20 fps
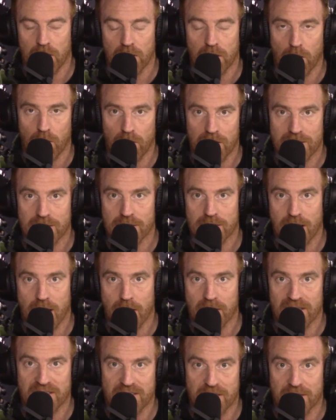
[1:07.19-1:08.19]
Don't listen to
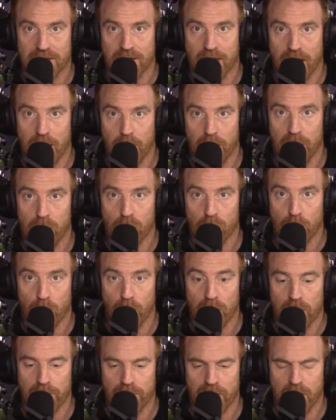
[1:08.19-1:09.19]
that because it doesn't align with your
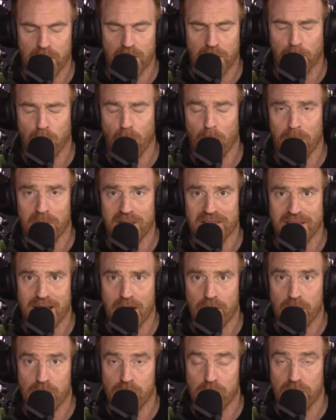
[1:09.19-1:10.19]
point of view. The problem is
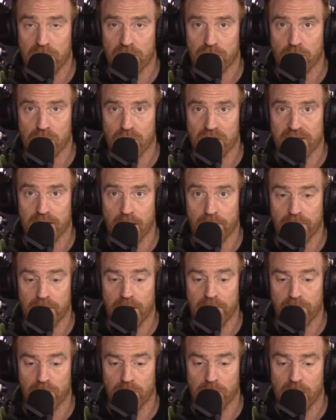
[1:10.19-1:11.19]
there is you restrict yourself from
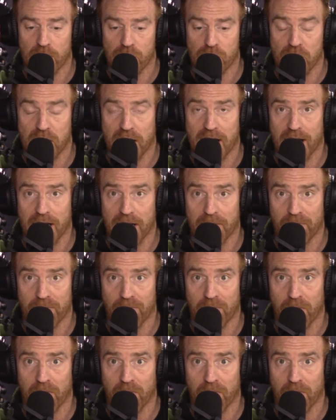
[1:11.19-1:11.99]
the information you're getting.